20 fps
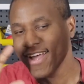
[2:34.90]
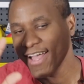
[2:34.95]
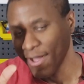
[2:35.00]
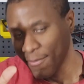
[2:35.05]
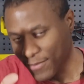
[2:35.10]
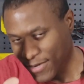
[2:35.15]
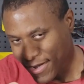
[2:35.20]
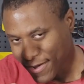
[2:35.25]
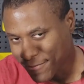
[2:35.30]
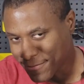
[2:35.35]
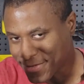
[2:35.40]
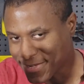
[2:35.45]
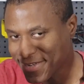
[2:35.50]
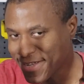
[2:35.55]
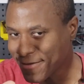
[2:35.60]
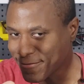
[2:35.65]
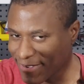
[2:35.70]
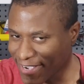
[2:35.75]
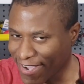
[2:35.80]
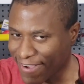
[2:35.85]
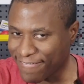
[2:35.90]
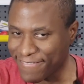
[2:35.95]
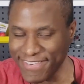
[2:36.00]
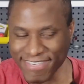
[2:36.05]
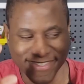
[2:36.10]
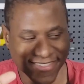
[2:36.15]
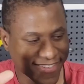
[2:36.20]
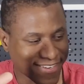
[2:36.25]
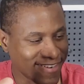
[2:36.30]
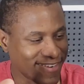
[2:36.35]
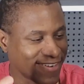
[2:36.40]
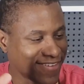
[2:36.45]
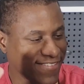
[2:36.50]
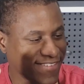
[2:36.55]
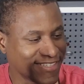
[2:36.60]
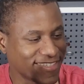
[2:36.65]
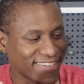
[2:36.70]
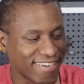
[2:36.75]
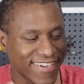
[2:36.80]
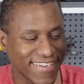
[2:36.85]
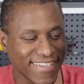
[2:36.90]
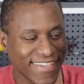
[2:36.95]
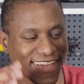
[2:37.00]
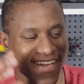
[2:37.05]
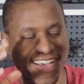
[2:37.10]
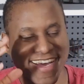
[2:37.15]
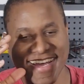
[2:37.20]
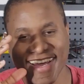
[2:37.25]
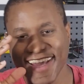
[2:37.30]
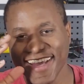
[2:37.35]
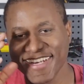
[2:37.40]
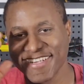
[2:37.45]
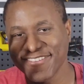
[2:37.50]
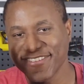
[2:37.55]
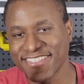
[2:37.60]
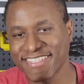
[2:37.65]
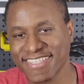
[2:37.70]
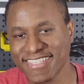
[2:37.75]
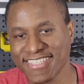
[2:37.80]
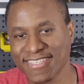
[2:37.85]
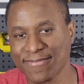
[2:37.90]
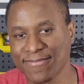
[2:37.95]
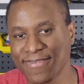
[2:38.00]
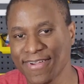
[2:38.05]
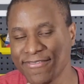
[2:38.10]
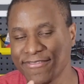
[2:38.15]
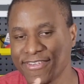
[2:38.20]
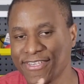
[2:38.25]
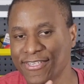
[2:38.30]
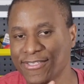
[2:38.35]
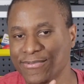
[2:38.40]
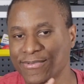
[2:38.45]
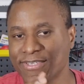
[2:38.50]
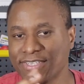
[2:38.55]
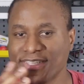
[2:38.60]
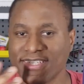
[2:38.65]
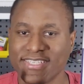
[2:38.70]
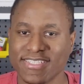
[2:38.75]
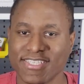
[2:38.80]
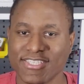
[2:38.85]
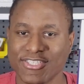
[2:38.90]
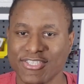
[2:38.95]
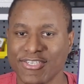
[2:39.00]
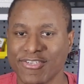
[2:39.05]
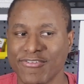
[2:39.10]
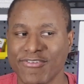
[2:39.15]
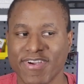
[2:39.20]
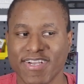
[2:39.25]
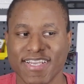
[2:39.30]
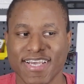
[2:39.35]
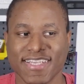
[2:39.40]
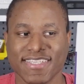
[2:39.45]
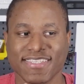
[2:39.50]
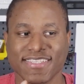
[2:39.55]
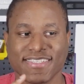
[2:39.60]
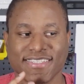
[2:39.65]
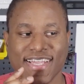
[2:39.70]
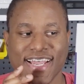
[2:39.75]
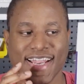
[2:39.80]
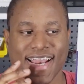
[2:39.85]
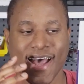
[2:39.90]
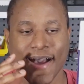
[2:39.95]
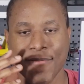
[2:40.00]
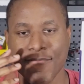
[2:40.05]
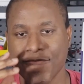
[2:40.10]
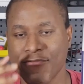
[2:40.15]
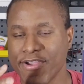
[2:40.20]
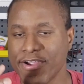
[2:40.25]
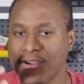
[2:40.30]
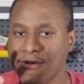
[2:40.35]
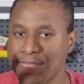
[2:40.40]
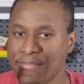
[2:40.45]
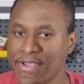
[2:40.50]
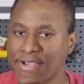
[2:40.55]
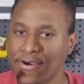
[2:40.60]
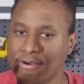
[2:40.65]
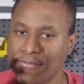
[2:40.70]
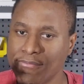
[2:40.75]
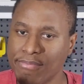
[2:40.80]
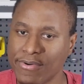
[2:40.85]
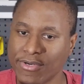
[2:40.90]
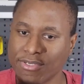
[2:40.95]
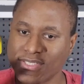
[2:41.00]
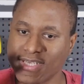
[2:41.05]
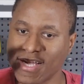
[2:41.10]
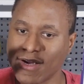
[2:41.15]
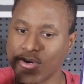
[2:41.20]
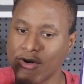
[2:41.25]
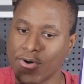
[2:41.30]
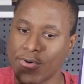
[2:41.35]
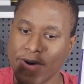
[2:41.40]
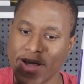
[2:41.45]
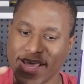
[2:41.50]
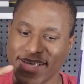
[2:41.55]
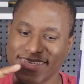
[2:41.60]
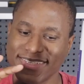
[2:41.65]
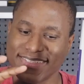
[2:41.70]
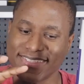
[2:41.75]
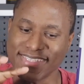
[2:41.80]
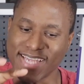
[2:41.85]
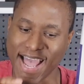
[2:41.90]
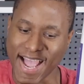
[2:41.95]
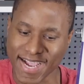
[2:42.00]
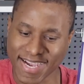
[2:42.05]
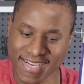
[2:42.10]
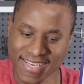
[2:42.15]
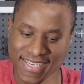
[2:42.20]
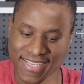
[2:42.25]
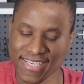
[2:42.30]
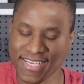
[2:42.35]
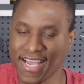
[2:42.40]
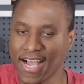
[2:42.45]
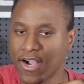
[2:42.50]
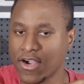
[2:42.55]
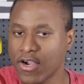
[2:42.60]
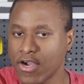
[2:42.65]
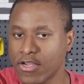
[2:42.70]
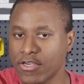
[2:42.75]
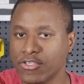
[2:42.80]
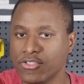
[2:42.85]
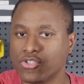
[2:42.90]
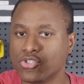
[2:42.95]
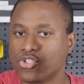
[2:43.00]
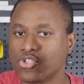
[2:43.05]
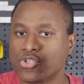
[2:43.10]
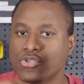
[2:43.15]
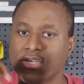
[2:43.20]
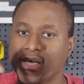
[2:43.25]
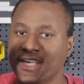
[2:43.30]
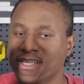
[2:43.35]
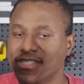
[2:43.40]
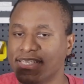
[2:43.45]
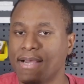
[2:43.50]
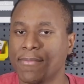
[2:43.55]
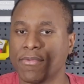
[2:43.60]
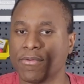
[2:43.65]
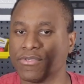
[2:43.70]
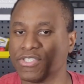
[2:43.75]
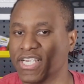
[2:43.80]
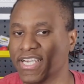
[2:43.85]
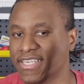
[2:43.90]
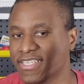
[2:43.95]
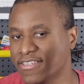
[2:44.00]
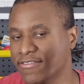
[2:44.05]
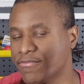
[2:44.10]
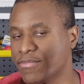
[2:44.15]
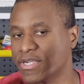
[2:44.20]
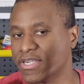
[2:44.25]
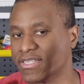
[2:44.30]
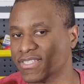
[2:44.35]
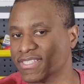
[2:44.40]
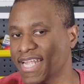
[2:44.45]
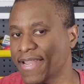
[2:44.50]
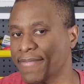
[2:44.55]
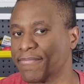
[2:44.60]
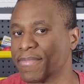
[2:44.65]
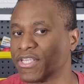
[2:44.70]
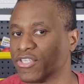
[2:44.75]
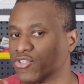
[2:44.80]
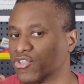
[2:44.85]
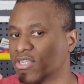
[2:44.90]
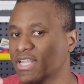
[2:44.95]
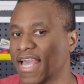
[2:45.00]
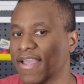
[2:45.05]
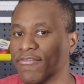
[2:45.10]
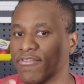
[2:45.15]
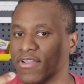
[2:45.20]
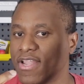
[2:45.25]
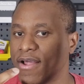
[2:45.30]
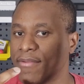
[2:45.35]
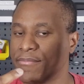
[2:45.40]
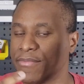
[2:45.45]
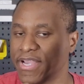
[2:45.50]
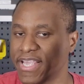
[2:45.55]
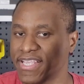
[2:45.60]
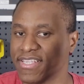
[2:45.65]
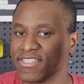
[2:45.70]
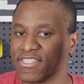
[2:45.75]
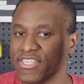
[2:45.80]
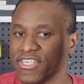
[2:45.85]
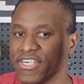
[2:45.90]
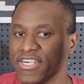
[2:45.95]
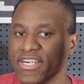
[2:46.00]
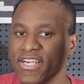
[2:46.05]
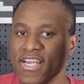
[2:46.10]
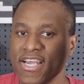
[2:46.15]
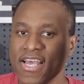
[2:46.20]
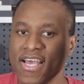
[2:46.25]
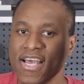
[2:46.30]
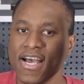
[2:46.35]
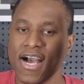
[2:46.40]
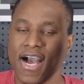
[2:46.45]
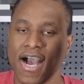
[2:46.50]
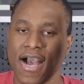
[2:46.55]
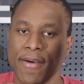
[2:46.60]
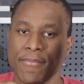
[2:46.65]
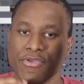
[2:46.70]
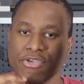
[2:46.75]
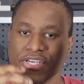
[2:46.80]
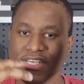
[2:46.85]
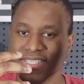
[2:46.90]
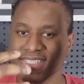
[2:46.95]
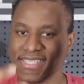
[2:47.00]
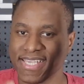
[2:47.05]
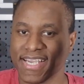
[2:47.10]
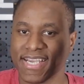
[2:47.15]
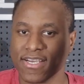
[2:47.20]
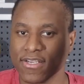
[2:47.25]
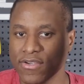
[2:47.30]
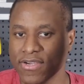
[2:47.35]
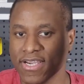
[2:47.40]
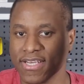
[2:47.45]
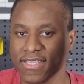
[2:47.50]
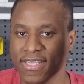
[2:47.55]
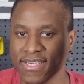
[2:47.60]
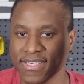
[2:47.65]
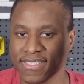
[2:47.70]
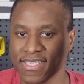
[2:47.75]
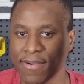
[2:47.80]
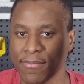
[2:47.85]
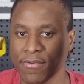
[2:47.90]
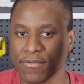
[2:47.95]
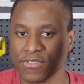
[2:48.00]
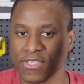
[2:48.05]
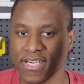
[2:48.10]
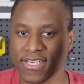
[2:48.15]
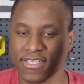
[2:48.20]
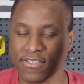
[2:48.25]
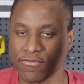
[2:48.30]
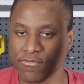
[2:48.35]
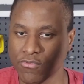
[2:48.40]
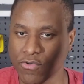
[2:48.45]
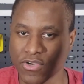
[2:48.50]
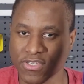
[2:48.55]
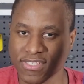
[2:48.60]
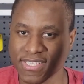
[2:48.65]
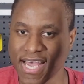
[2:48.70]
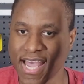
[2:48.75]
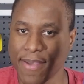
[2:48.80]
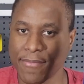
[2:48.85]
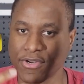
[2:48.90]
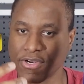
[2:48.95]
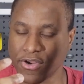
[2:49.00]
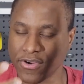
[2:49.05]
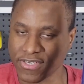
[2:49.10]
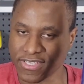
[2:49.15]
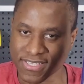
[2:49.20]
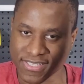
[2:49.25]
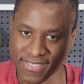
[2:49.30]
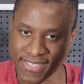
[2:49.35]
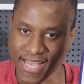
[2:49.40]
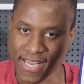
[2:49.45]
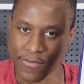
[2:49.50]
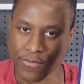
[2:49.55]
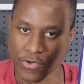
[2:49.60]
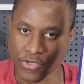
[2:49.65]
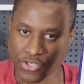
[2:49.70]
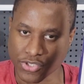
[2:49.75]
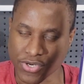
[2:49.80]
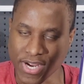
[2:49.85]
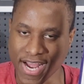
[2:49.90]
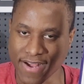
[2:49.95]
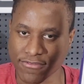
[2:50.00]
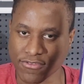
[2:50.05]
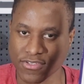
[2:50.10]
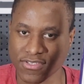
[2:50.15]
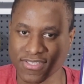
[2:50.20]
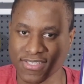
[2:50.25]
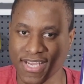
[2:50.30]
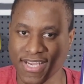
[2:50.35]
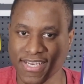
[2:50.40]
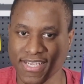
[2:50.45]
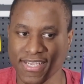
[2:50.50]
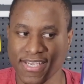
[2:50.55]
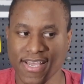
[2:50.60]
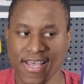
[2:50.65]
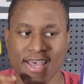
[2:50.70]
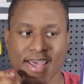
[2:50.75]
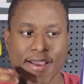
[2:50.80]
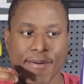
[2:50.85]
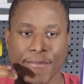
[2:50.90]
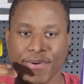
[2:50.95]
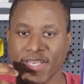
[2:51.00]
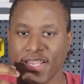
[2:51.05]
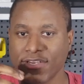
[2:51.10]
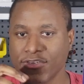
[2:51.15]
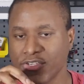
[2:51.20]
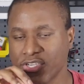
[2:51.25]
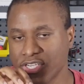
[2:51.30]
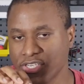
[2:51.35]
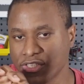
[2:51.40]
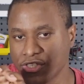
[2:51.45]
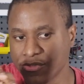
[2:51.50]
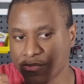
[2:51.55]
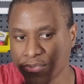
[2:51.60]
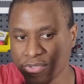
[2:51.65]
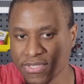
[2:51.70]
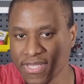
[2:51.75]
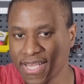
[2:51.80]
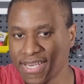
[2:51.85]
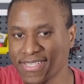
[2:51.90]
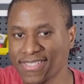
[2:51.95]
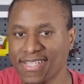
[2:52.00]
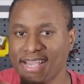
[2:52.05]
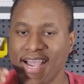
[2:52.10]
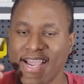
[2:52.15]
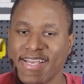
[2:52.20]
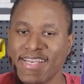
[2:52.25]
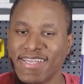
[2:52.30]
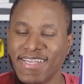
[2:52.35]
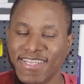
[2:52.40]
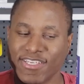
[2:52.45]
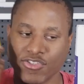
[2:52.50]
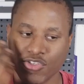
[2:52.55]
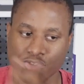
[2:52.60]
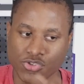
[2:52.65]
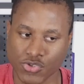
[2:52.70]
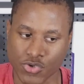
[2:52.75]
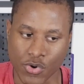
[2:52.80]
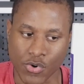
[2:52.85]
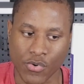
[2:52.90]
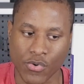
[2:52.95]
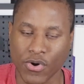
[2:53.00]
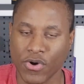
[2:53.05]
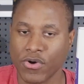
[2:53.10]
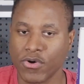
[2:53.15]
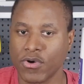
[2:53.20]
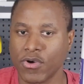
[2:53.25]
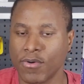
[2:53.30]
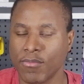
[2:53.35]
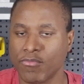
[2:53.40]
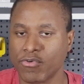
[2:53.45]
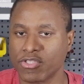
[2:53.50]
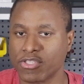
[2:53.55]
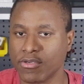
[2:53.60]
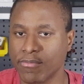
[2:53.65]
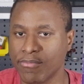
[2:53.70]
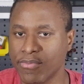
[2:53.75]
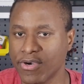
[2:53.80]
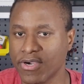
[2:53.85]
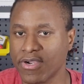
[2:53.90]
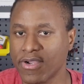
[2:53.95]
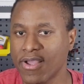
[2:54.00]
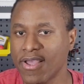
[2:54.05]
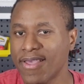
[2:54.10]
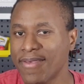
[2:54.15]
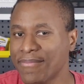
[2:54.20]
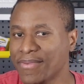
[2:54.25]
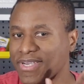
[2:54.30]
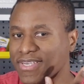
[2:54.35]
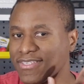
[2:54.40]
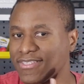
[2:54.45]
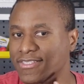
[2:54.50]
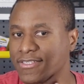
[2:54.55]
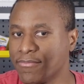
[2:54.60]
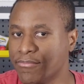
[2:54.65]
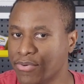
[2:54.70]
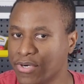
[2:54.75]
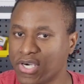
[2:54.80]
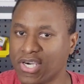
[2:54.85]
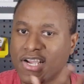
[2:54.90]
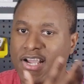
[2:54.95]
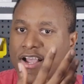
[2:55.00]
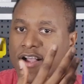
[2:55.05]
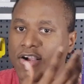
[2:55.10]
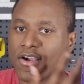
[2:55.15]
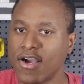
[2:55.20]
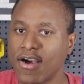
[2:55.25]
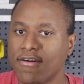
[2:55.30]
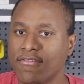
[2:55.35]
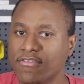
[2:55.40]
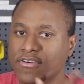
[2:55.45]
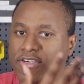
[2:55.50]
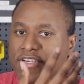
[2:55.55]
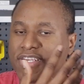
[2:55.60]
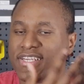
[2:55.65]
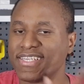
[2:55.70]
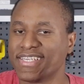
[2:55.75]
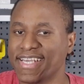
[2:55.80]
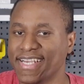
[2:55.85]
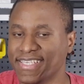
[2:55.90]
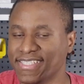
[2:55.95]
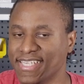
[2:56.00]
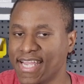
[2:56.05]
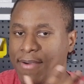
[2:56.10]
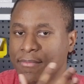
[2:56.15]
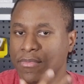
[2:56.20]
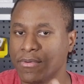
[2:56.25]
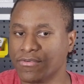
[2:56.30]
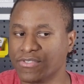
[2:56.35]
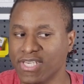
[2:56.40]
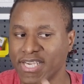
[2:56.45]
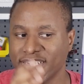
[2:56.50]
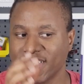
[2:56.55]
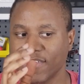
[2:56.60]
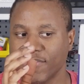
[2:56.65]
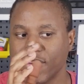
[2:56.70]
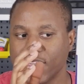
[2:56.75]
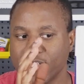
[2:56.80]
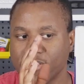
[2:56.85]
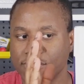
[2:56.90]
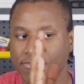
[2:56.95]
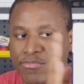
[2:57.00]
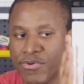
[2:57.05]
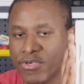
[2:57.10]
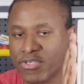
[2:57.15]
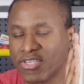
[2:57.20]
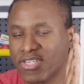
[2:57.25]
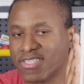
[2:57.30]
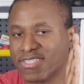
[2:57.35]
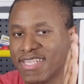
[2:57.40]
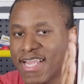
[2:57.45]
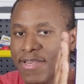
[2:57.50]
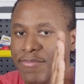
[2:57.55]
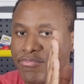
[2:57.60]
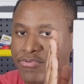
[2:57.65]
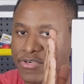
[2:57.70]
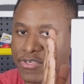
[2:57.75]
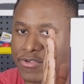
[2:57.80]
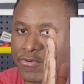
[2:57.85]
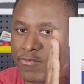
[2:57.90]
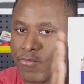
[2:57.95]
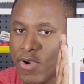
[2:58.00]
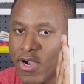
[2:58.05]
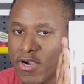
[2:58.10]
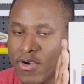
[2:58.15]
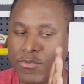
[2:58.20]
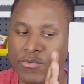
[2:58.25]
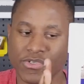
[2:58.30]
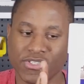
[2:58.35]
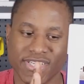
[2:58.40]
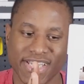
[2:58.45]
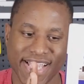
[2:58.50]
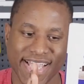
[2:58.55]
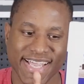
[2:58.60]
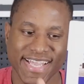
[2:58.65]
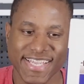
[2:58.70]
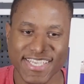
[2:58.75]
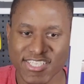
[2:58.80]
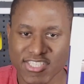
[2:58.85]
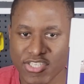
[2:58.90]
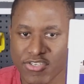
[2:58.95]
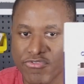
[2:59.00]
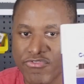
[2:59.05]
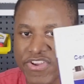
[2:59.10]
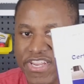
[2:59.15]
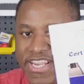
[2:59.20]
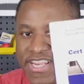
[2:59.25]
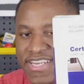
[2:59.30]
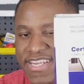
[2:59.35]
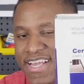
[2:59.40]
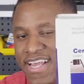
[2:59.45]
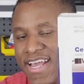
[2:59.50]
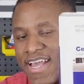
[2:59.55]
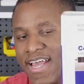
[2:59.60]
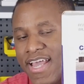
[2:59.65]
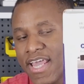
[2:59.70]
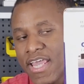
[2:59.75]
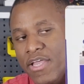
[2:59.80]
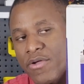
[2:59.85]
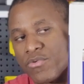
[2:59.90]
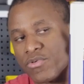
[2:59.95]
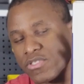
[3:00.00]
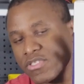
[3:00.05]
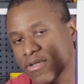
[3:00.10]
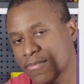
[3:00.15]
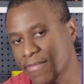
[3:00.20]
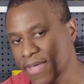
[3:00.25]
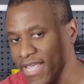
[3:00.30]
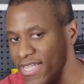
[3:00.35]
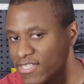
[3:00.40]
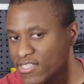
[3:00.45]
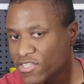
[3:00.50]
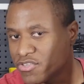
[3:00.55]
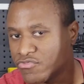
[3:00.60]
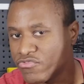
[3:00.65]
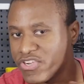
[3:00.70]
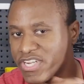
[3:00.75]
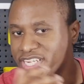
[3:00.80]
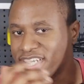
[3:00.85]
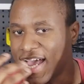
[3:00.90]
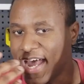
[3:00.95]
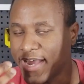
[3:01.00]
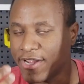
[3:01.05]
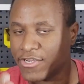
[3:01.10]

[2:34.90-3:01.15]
I'm coming slowly but surely. And if you've seen some of my videos, one of the things that you're going to realize is that I'm very big on books that go exactly according to the exam objective, because that makes your life a lot more easier. You can take a look at the exam objective one time and understand what you have to study, but then you can just put that aside and then just go with the book, because the book covers the exam objective, and this book does that pretty well. It was an easy read. It was an amazing read. I